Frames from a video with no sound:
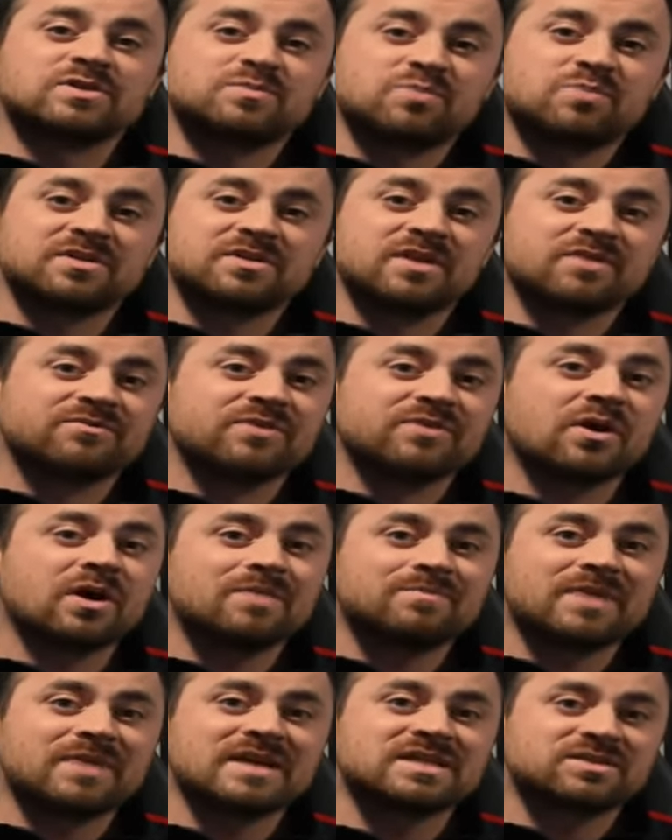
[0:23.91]
put their very
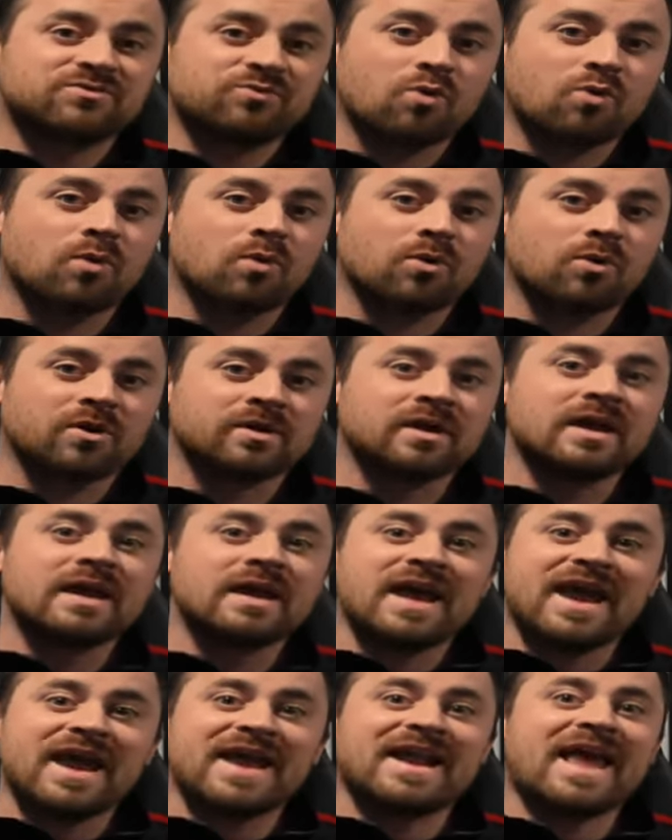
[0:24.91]
best forward
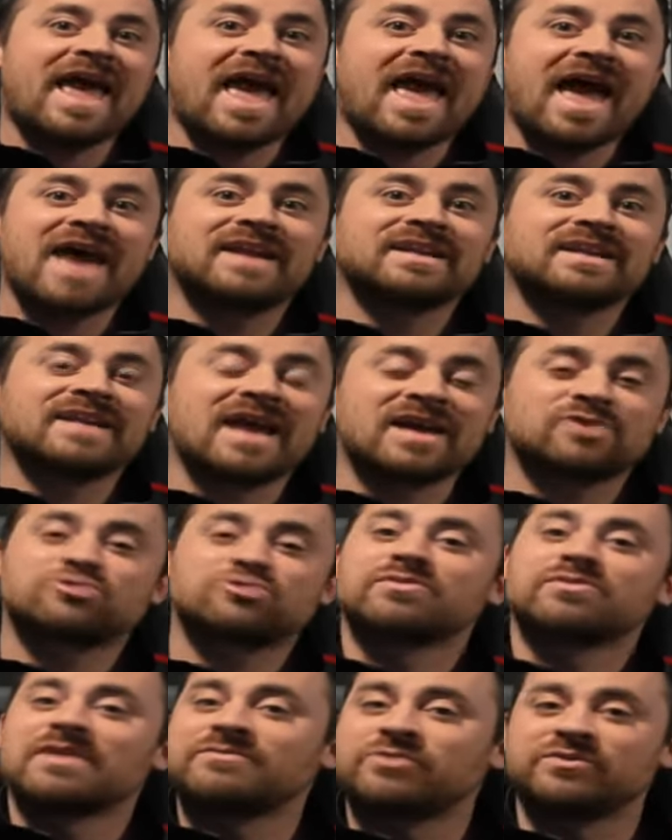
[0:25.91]
and add an
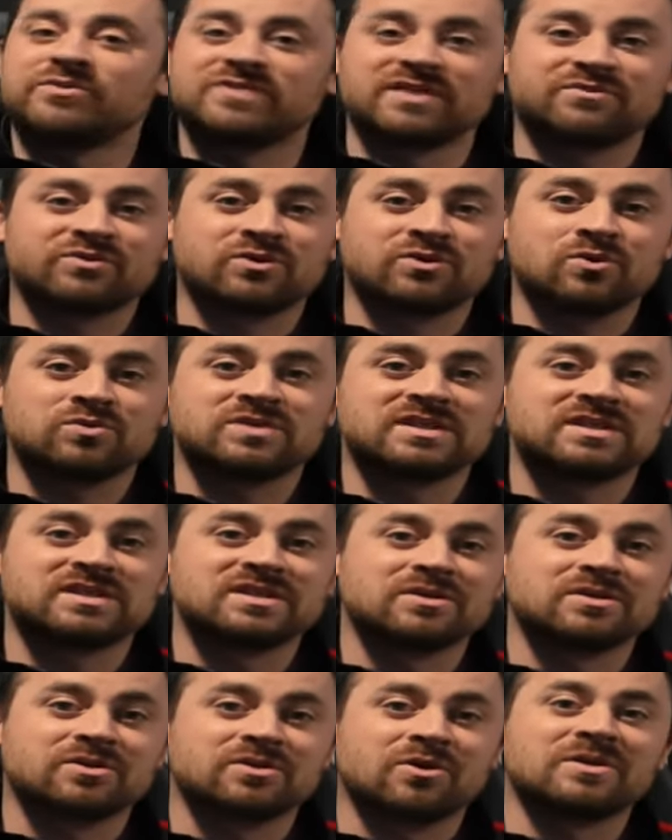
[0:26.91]
extra level of difficulty to
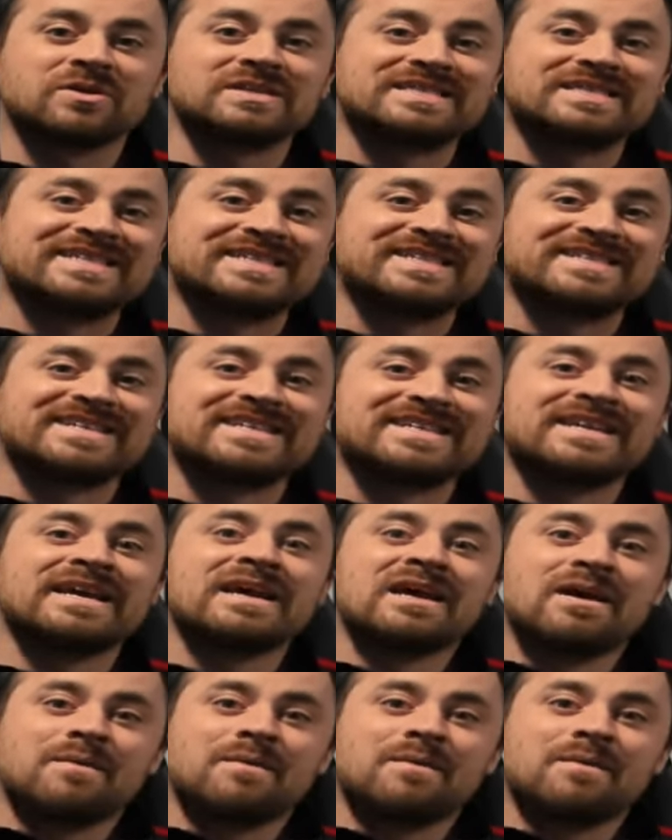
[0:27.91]
their current season